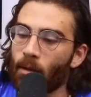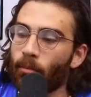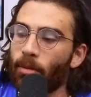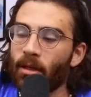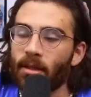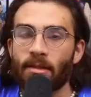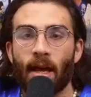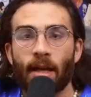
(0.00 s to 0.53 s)

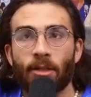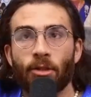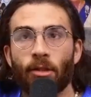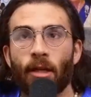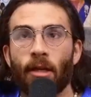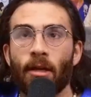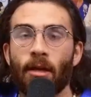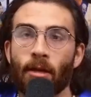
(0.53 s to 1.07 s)
But it's
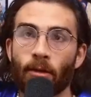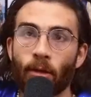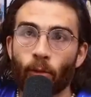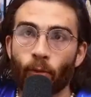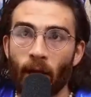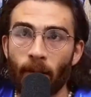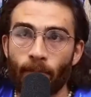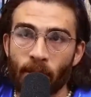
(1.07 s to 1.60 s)
actually the
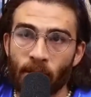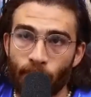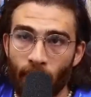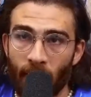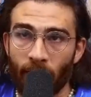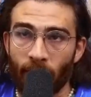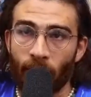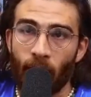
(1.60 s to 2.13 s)
rapist,
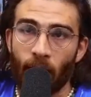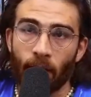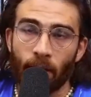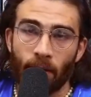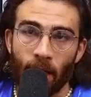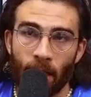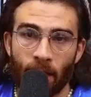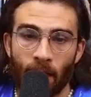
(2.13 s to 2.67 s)

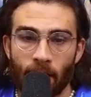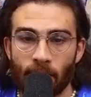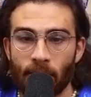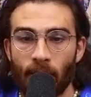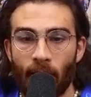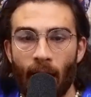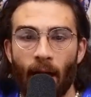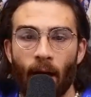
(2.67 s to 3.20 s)
pedophile dickheads
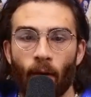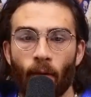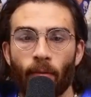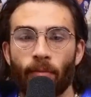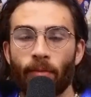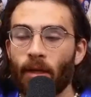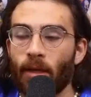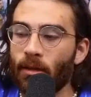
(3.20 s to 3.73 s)
now
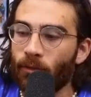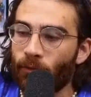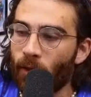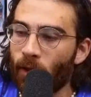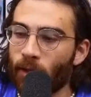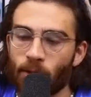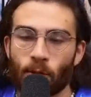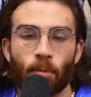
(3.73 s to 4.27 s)
in the
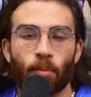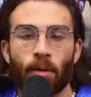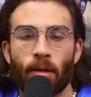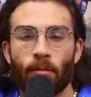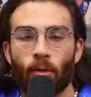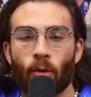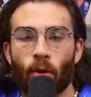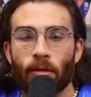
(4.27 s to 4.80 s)
fucking
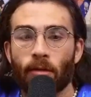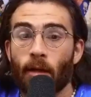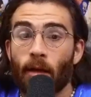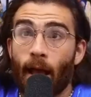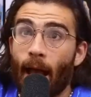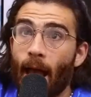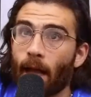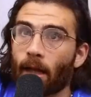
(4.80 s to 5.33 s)
Supreme Court that
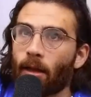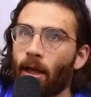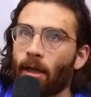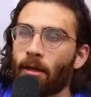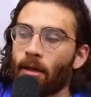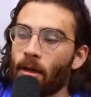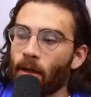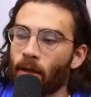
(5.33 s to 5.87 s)
act
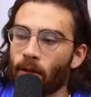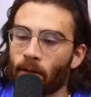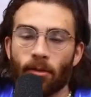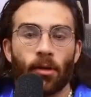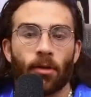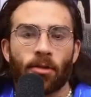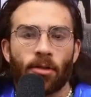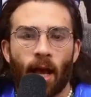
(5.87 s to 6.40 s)
like
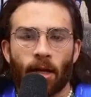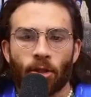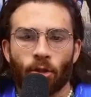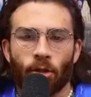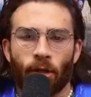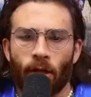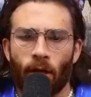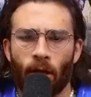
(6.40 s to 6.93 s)
there's
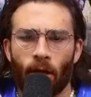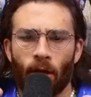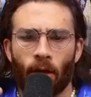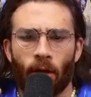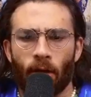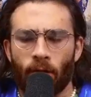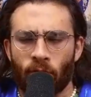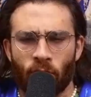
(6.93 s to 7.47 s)
actually
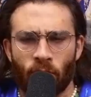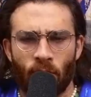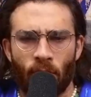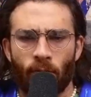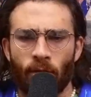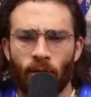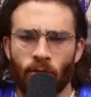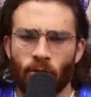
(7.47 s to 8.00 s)
a
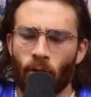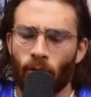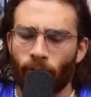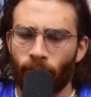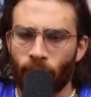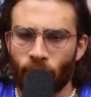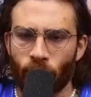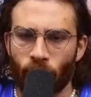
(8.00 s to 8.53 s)
serious
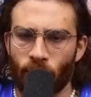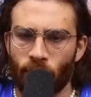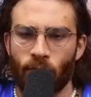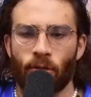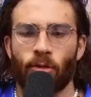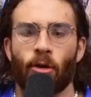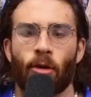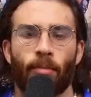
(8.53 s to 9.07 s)
originalist
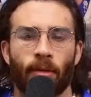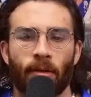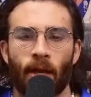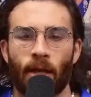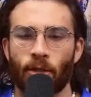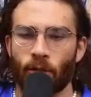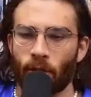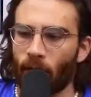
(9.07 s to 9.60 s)

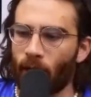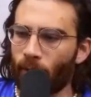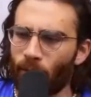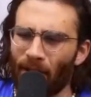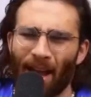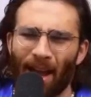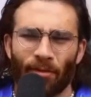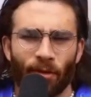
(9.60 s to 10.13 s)
interpretation. Like,
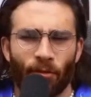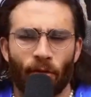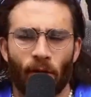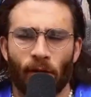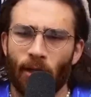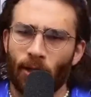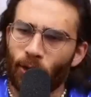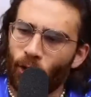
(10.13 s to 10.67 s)
we have to
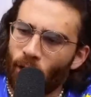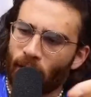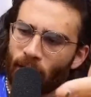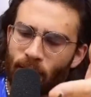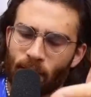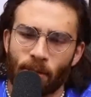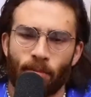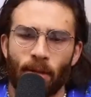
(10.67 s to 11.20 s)
fucking look at
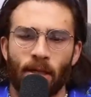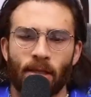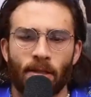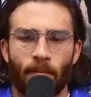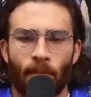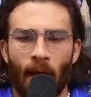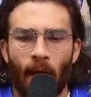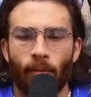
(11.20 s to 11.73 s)
this piece
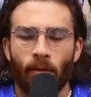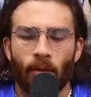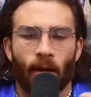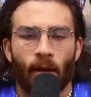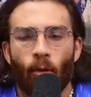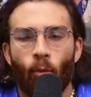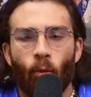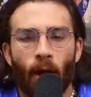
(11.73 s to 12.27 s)
of paper that I
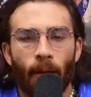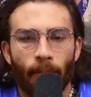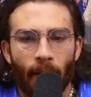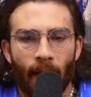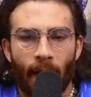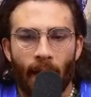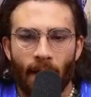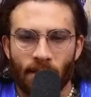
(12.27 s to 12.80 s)
can wipe
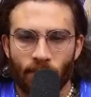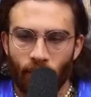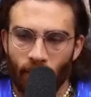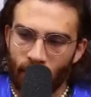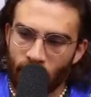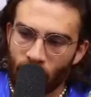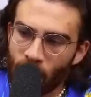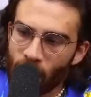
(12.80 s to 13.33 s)
my ass
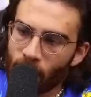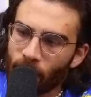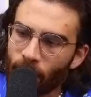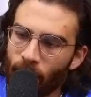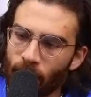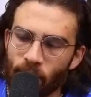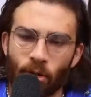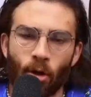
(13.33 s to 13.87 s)
with
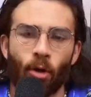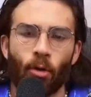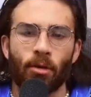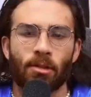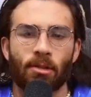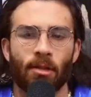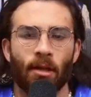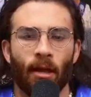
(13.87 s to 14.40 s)
as though
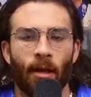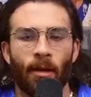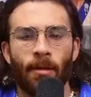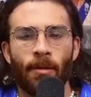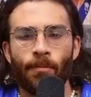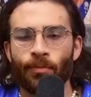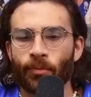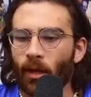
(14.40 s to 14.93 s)
it's
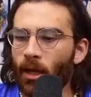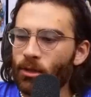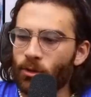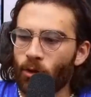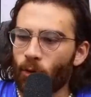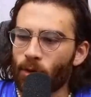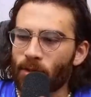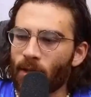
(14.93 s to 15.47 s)

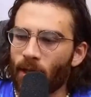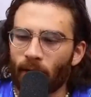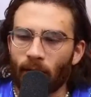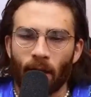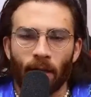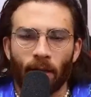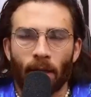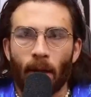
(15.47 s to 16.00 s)
like
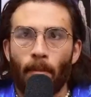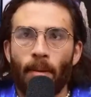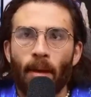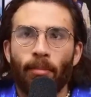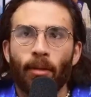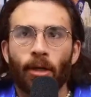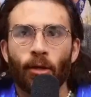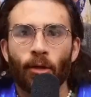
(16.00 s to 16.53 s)
a
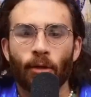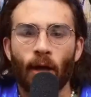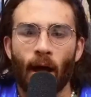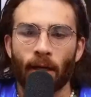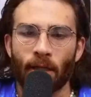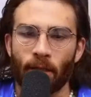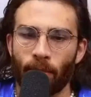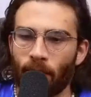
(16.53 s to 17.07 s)
biblical
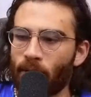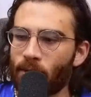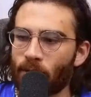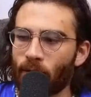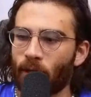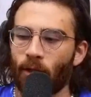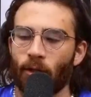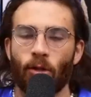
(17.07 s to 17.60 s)
document. It's
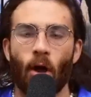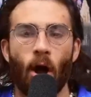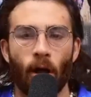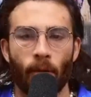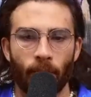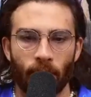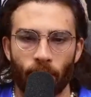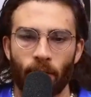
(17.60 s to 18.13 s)
like a
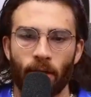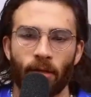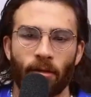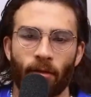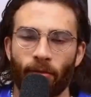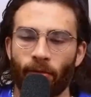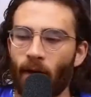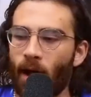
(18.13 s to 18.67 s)
dogma that we need
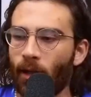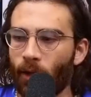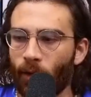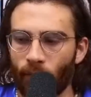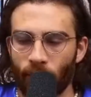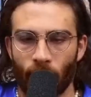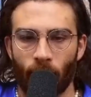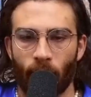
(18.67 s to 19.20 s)
to follow.
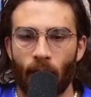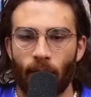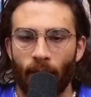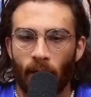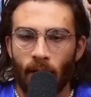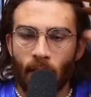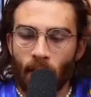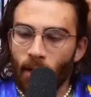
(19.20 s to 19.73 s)
You know what I
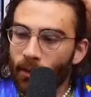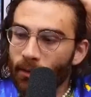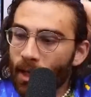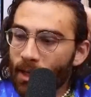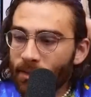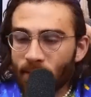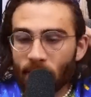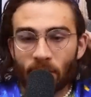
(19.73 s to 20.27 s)
mean?
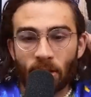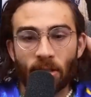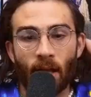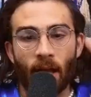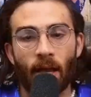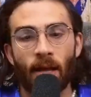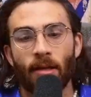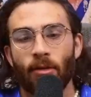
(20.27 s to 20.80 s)
That's
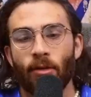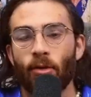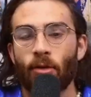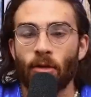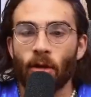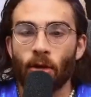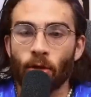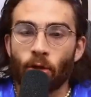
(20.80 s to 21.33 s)
insane,
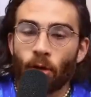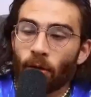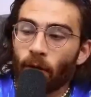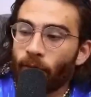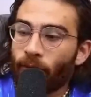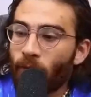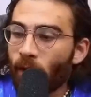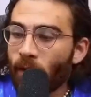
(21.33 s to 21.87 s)
dude. You're
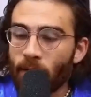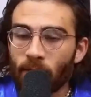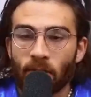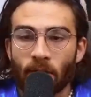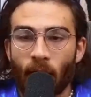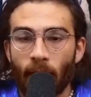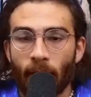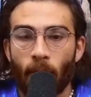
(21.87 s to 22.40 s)
a fucking
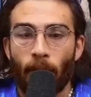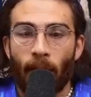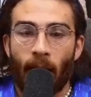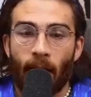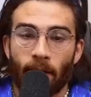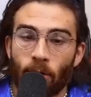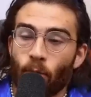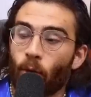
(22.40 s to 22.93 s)

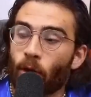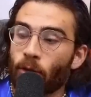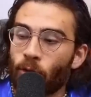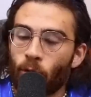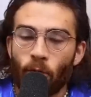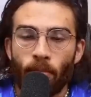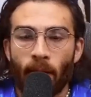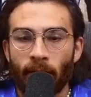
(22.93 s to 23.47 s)
psychopath. You are
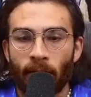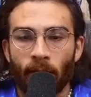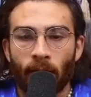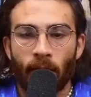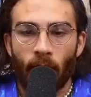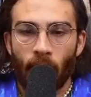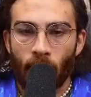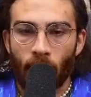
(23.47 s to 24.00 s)
too
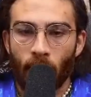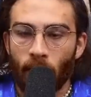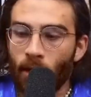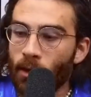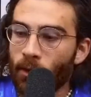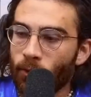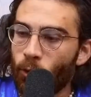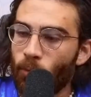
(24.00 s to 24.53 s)
mentally ill
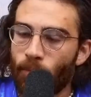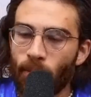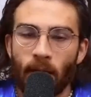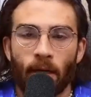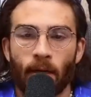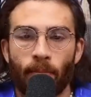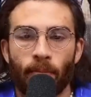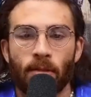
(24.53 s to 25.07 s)
to be
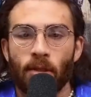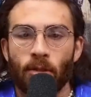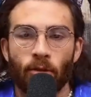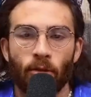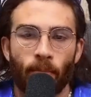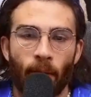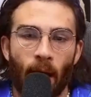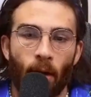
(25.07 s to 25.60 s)
in a
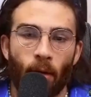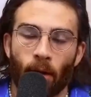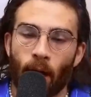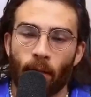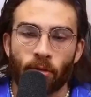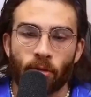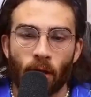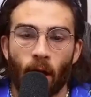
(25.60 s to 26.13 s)
position of power.
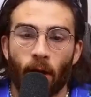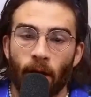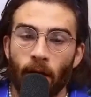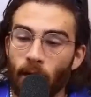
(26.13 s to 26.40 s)
I'm sorry.